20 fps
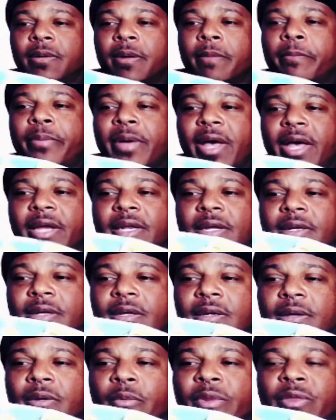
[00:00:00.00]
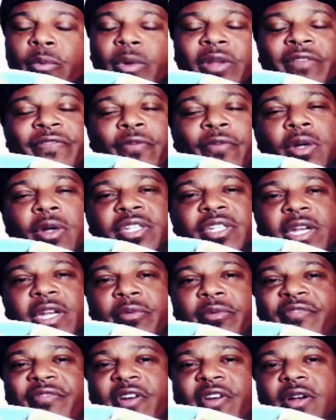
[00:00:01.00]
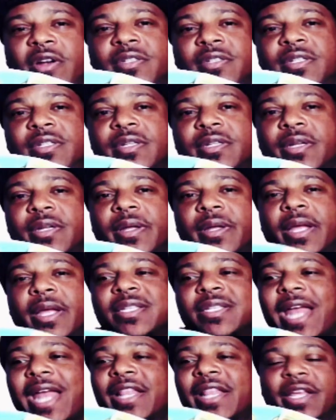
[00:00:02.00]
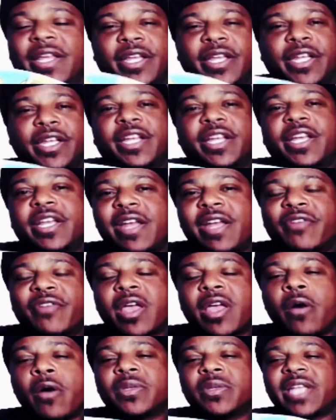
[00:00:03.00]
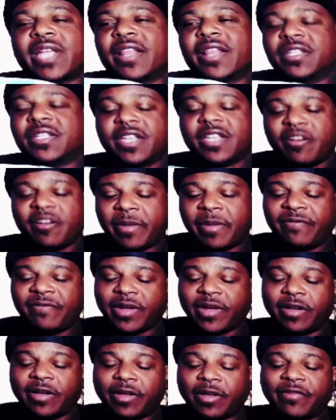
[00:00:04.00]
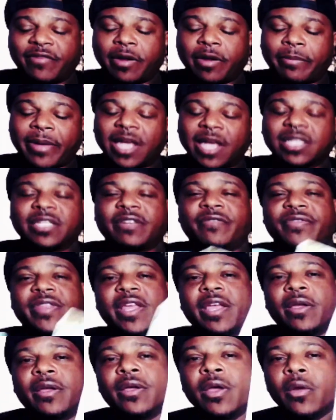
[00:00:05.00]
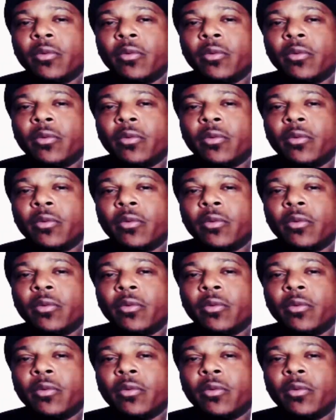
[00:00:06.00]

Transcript: But with the Wheel of Fortune in reverse, it's like it could never go. It's like this could have been a very positive thing.